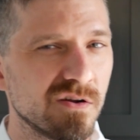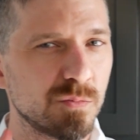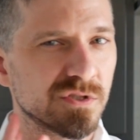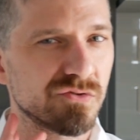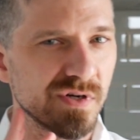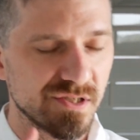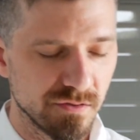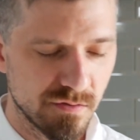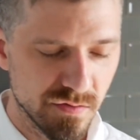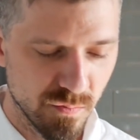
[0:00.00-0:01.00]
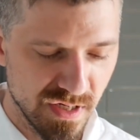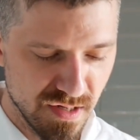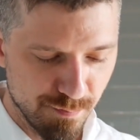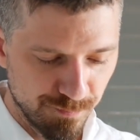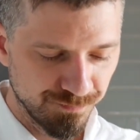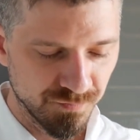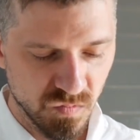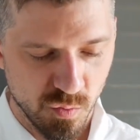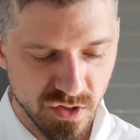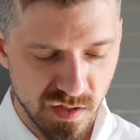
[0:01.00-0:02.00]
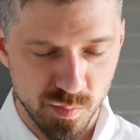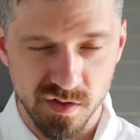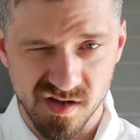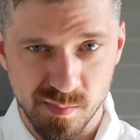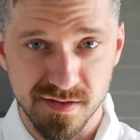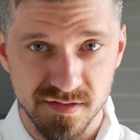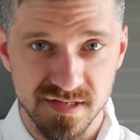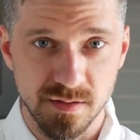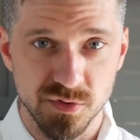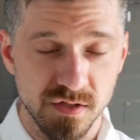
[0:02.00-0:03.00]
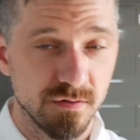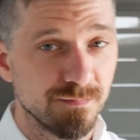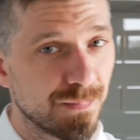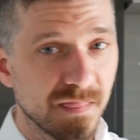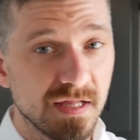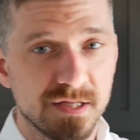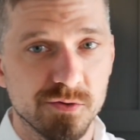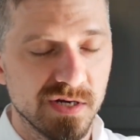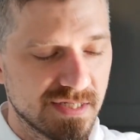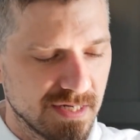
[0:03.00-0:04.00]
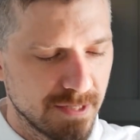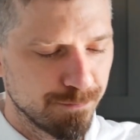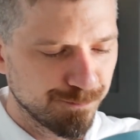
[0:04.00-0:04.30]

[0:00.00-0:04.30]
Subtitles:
almost stretch all the way up while keeping about the same tone. That's a great sign.